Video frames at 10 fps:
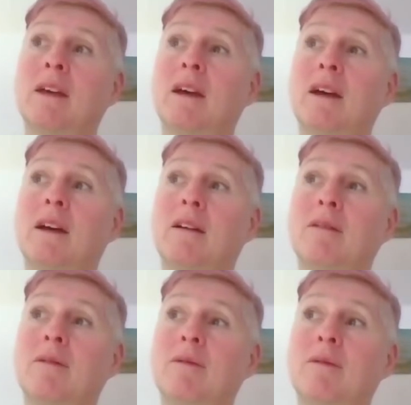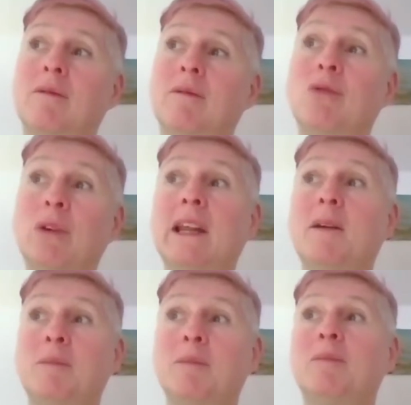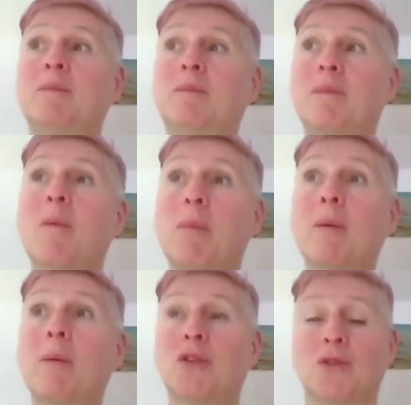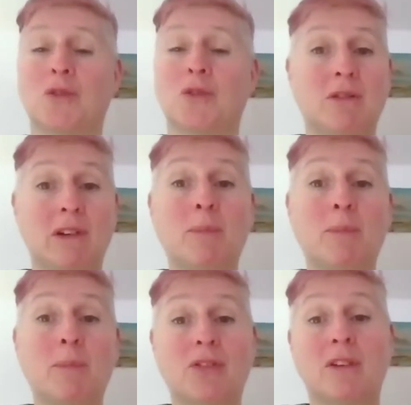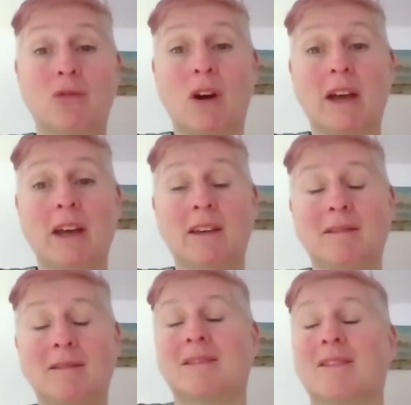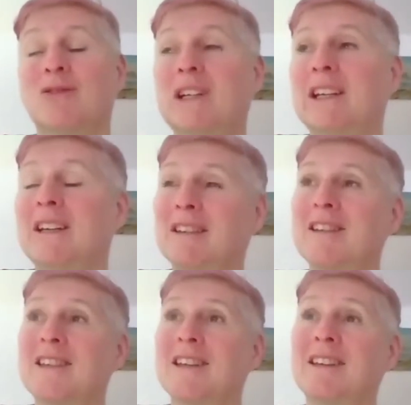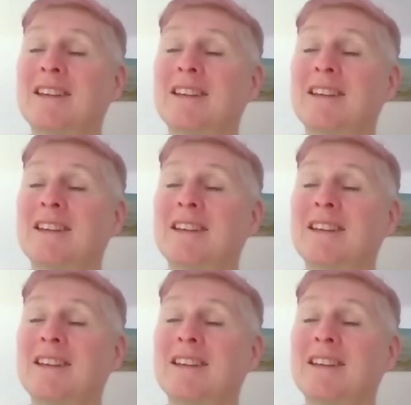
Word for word: in a really purposeful and a really positive way. It's really exciting.